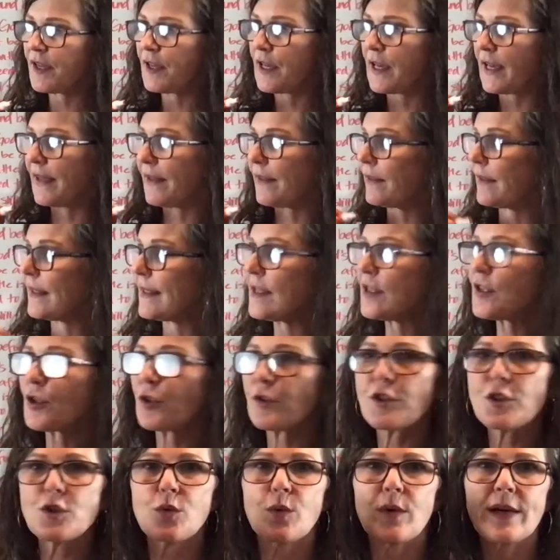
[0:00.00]
at least till
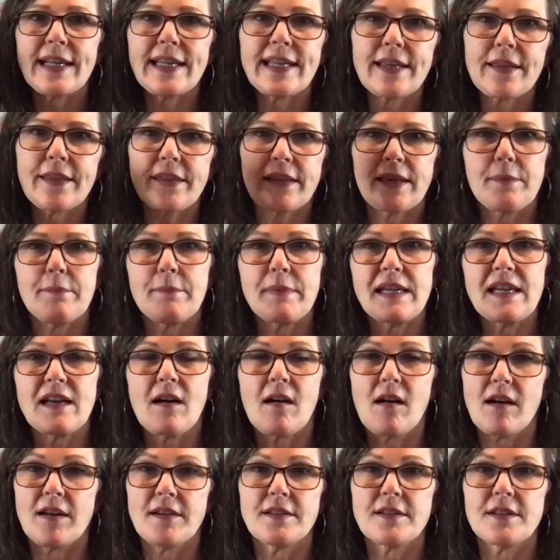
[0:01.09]
the 20th and
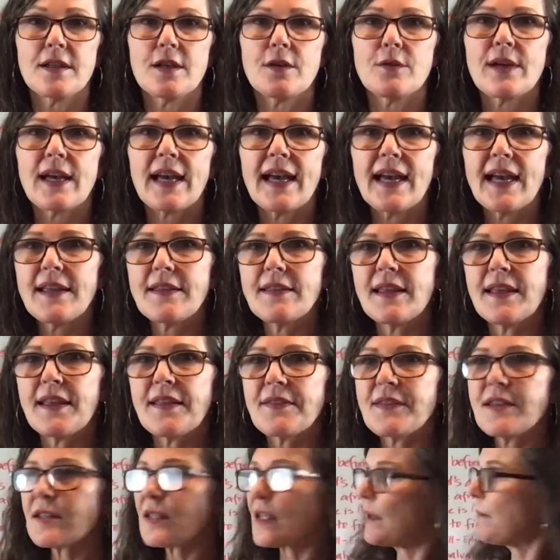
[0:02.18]
beyond, okay?
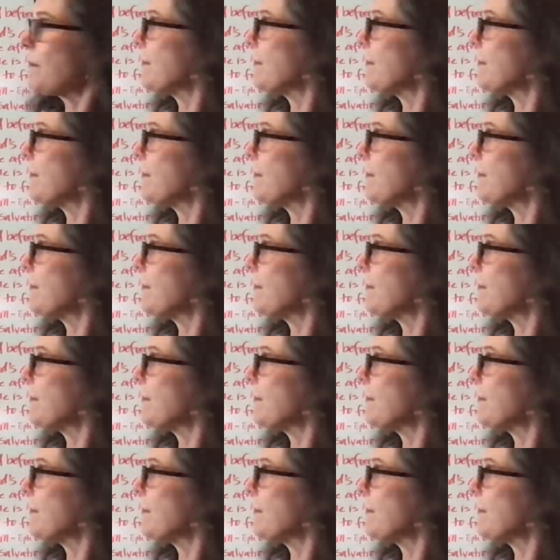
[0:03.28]
This can